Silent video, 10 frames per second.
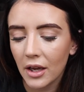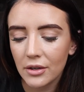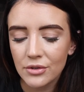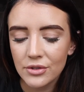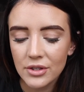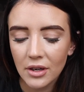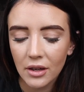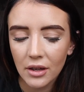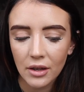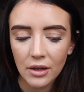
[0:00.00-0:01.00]
And
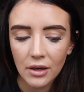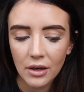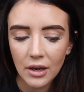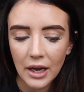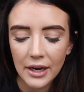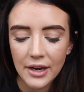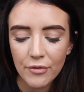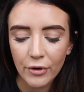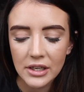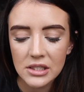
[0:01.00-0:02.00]
I
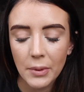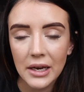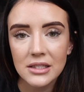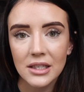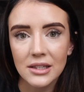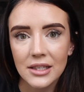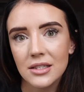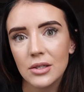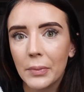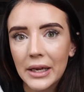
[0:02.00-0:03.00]
never expected
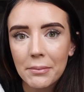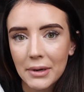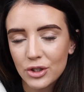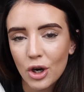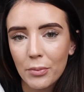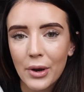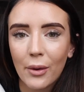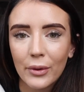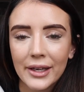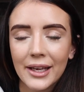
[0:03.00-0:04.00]
this to be my job
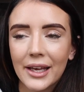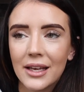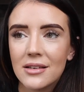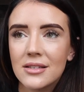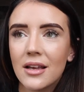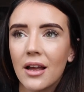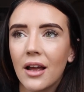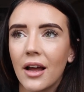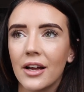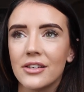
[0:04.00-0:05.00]
now, like it is,
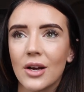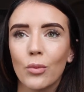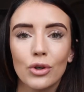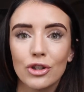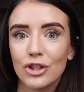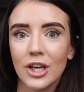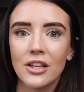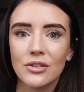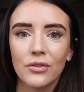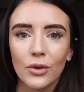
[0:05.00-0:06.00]
and I wouldn't
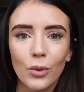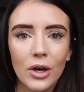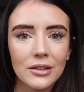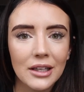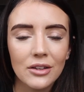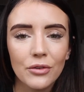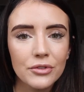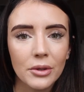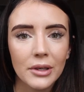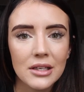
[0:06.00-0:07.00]
change it for the world. I
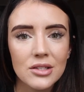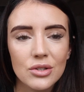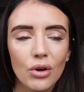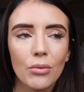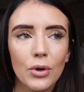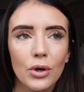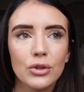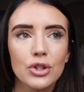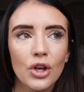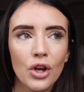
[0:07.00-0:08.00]
love doing it so
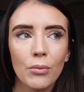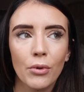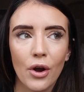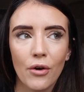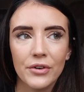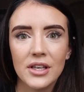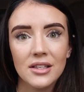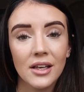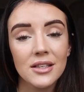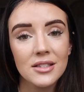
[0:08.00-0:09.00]
much, but there
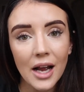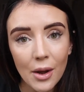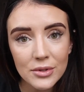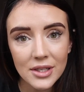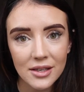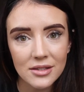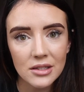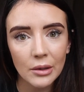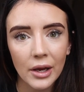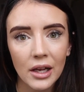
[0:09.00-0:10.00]
obviously is downsides
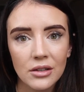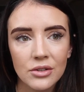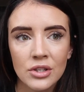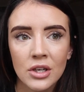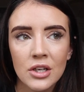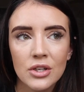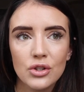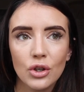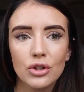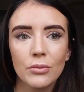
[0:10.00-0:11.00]
to it, and
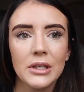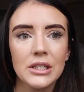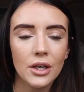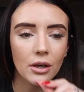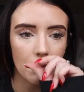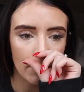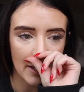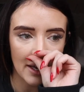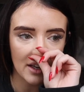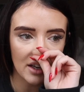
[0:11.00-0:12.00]
social media can
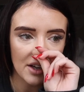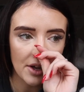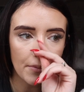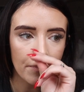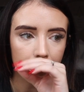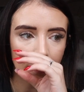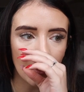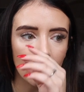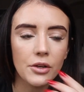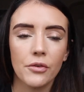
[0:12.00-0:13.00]
make
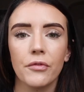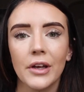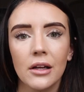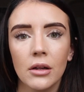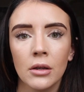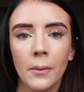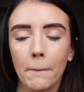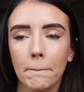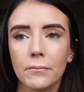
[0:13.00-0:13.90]
you feel